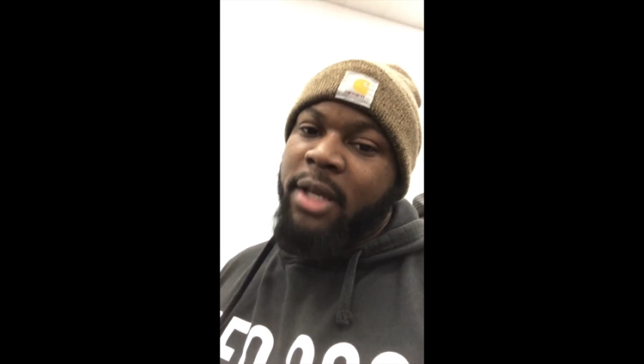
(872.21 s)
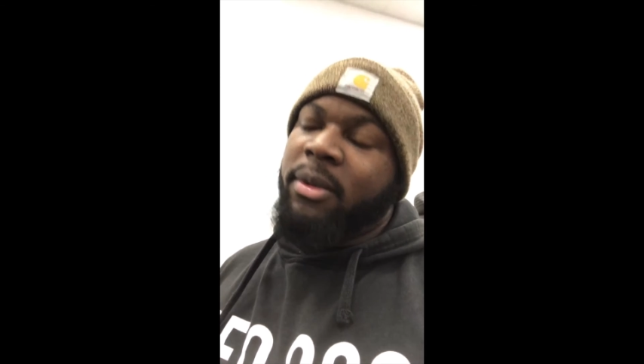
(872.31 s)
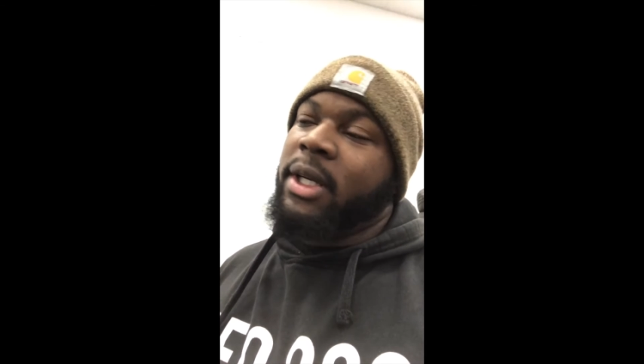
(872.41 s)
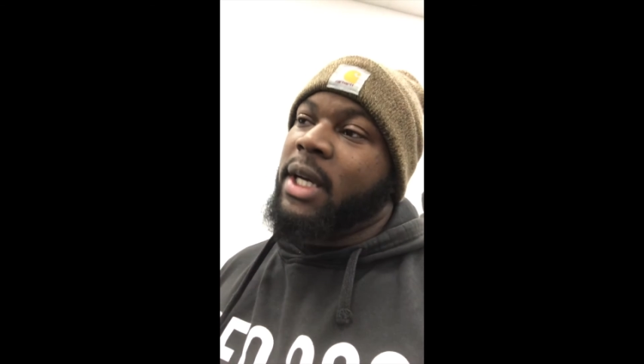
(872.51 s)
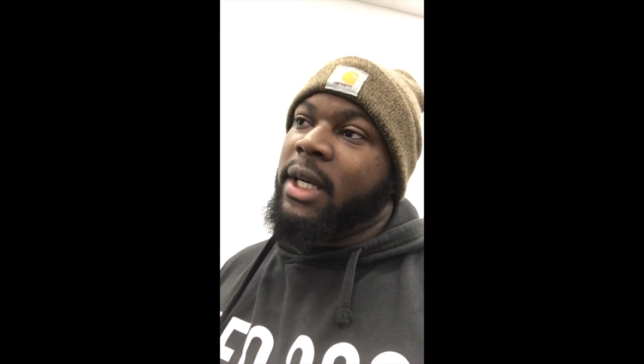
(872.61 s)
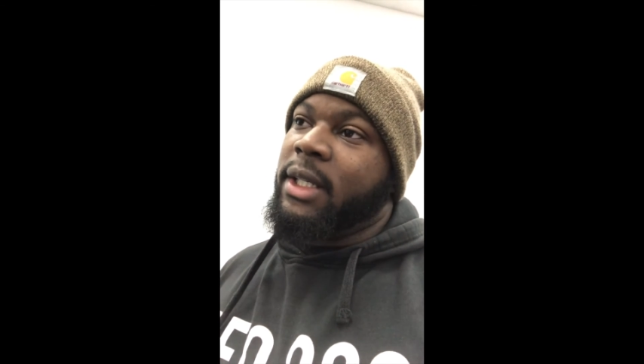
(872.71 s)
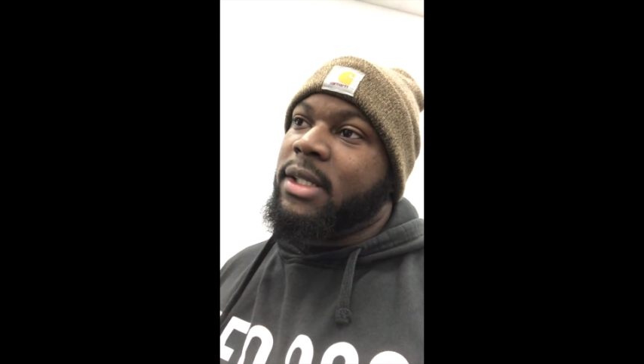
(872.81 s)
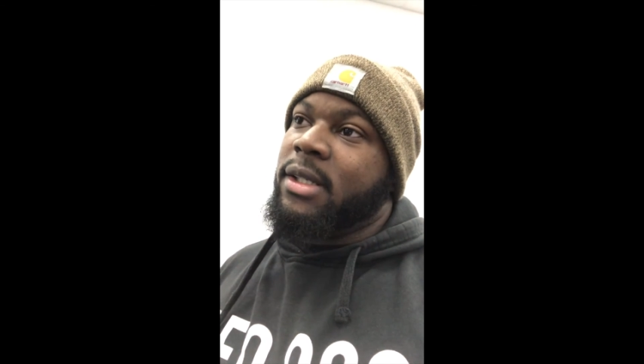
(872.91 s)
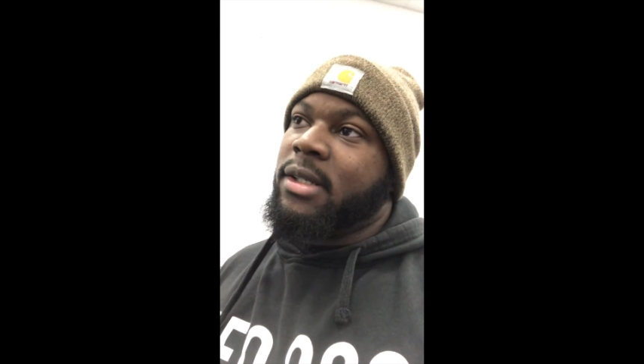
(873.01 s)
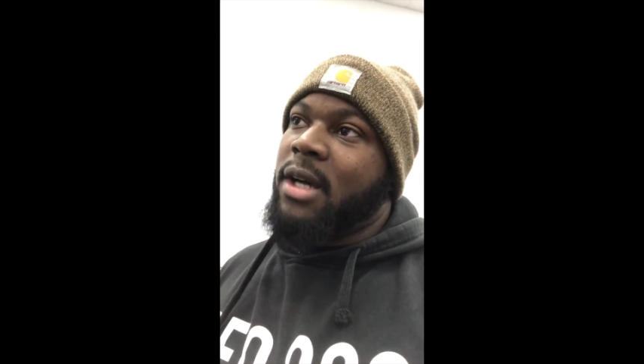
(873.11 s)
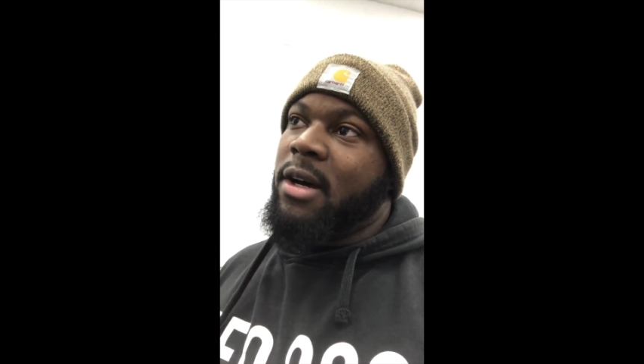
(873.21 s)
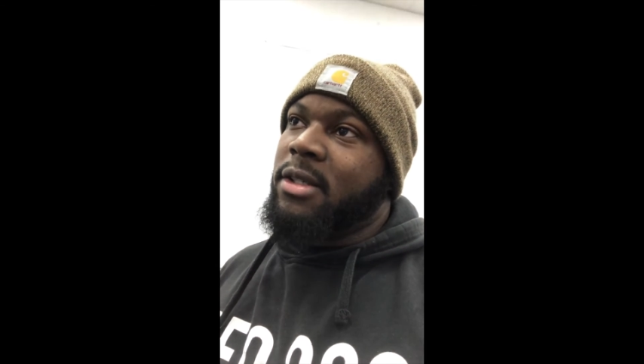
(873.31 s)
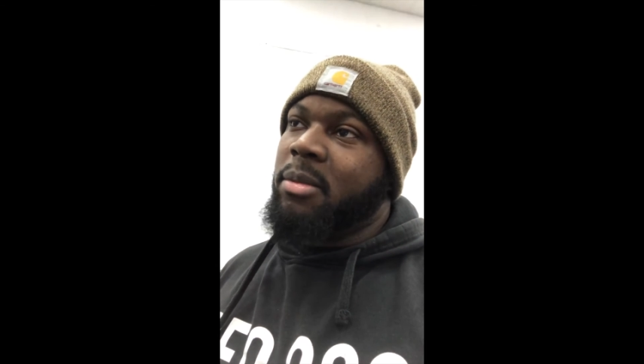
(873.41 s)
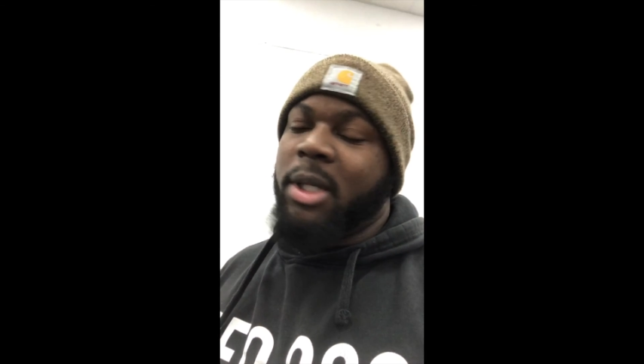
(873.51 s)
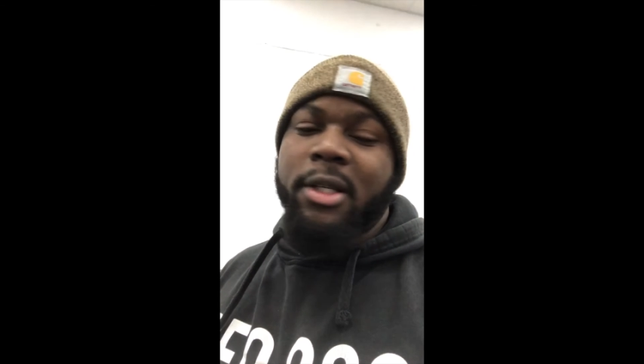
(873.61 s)
damn, when can I get this
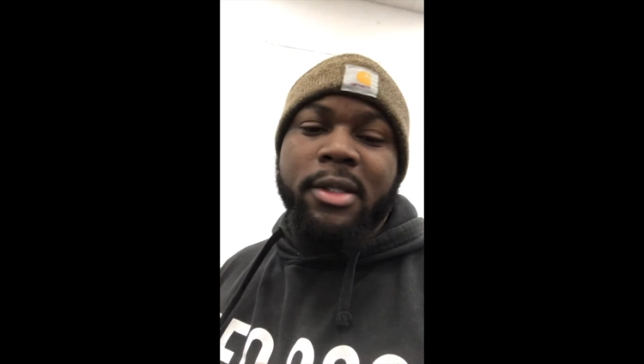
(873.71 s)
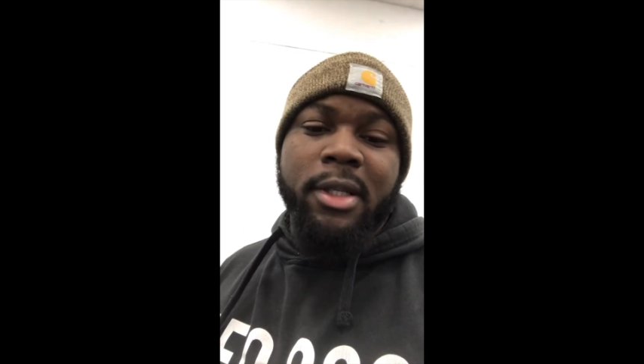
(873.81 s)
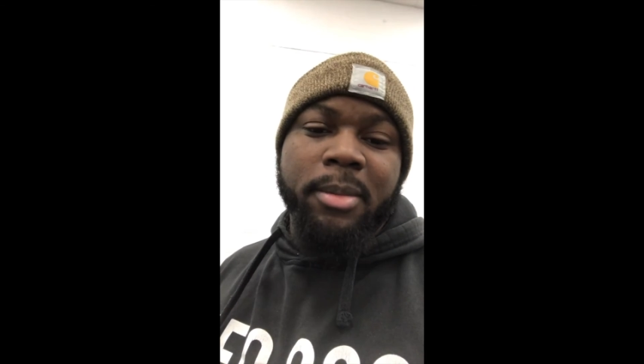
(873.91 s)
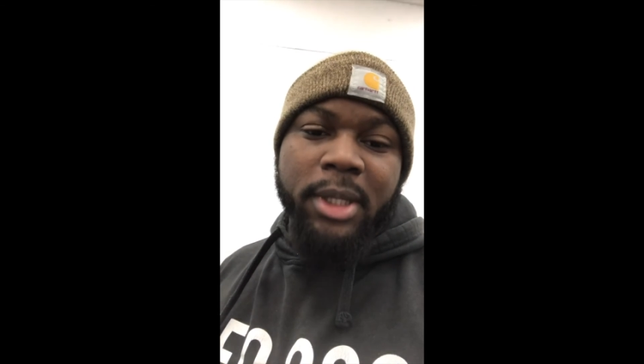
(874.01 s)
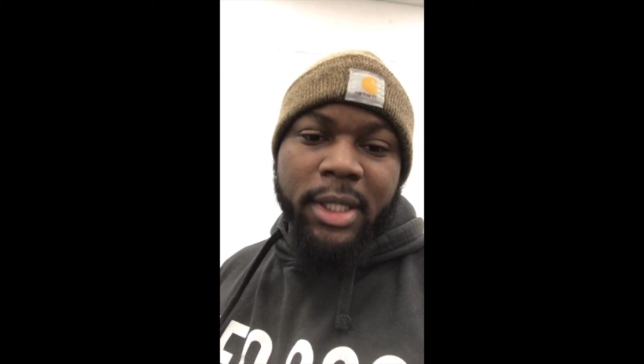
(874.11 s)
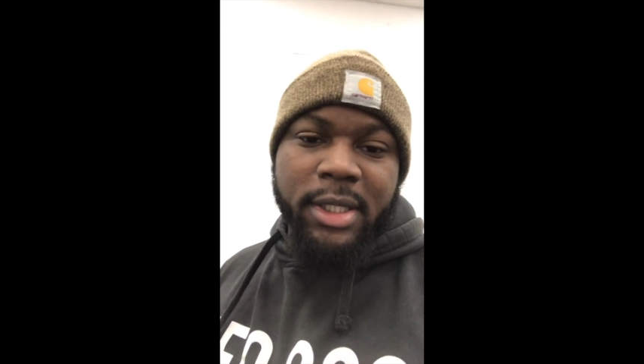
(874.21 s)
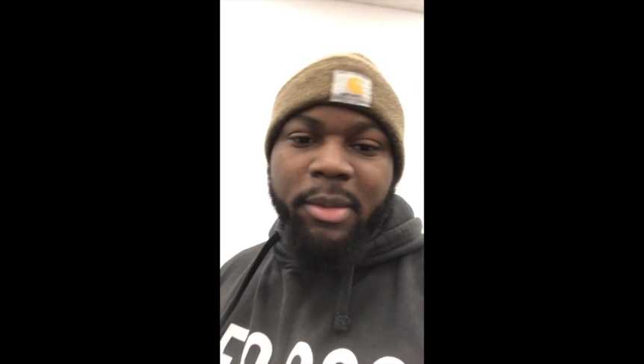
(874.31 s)
exhaust? Let me hustle up this.